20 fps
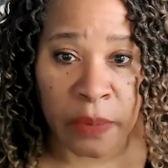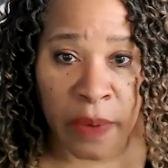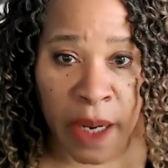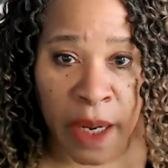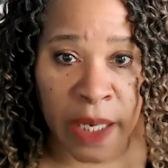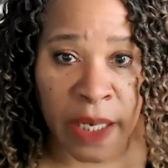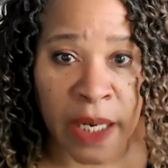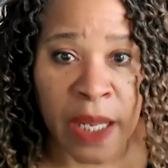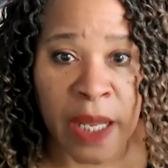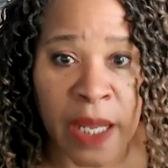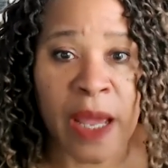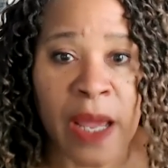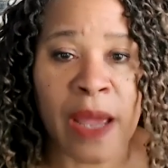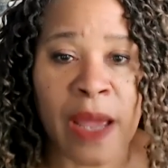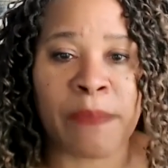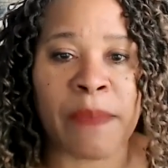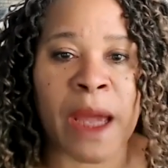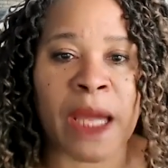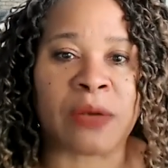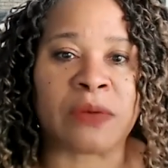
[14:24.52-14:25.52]
Right.
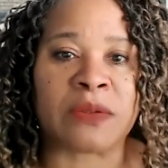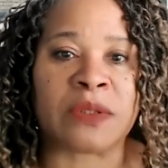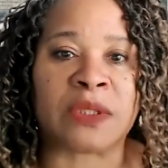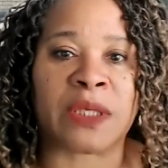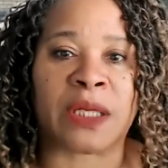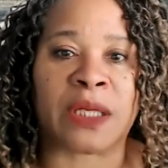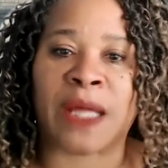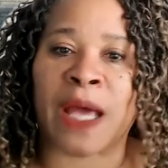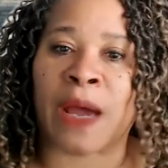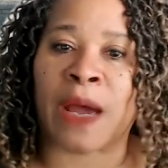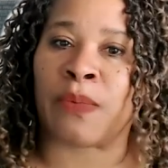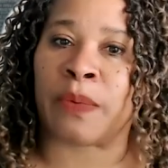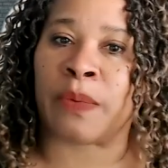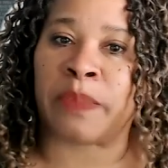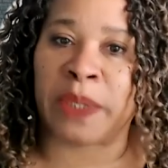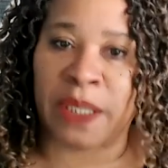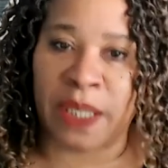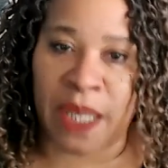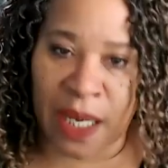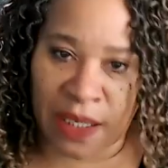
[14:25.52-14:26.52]
And Michael said, that
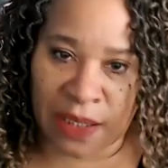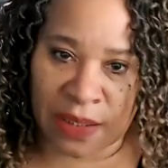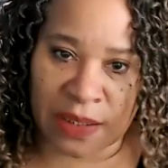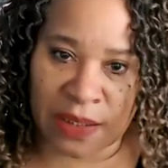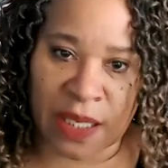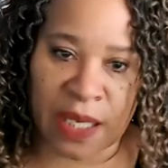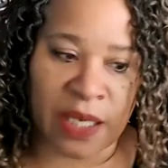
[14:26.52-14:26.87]
would be nice.